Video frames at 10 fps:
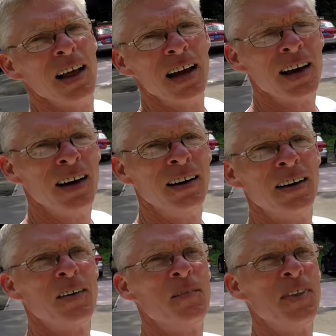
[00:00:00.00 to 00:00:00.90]
Like,
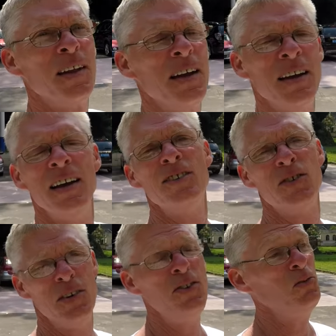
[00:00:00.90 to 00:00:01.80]

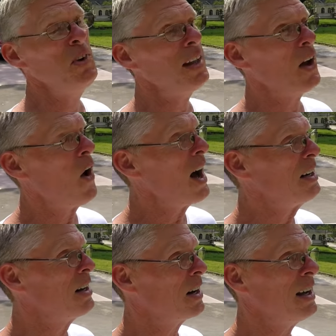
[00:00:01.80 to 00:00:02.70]
it's really hot
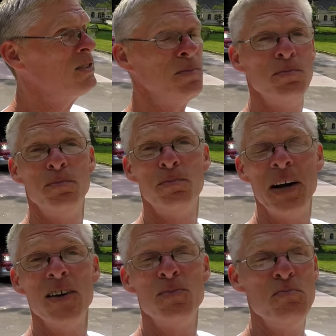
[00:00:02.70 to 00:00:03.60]
here,
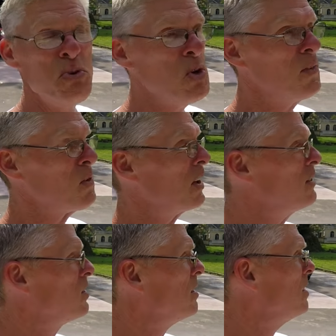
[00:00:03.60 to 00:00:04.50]
but it's beautiful.
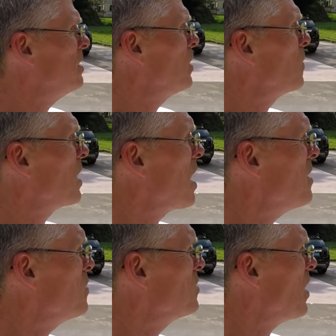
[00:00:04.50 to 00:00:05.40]
It's, you know, the
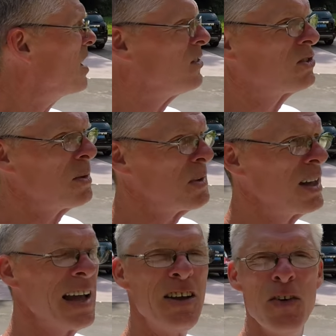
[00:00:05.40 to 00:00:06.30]
countryside is
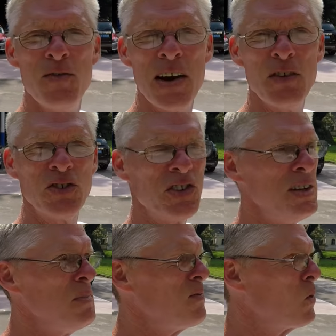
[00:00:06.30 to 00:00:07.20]
something like you've never
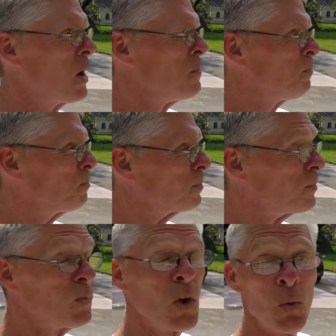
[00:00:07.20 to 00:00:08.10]
seen before.
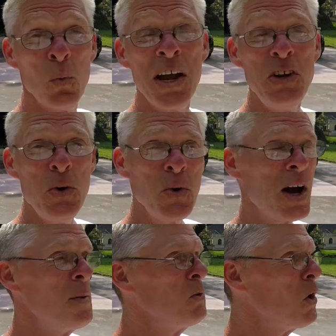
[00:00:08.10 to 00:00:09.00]
When you
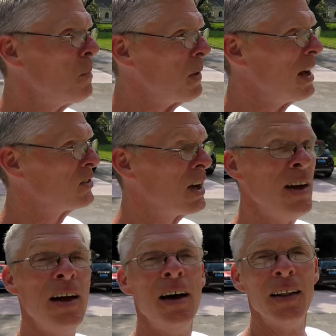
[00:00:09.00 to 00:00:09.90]
come to a
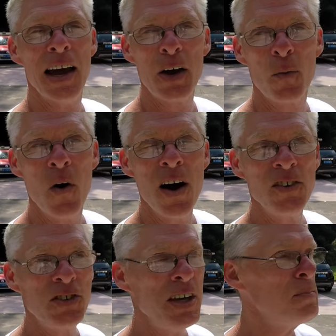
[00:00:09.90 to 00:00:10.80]
place like
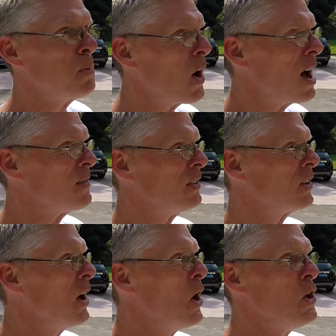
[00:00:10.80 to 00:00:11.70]
Guangxi
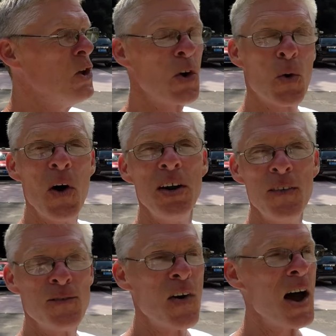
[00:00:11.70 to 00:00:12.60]
province, you're going to
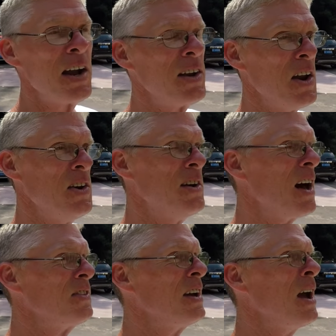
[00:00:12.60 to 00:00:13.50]
find
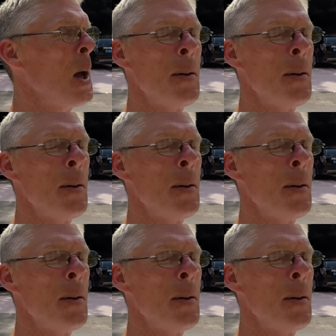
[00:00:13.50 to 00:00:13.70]
nothing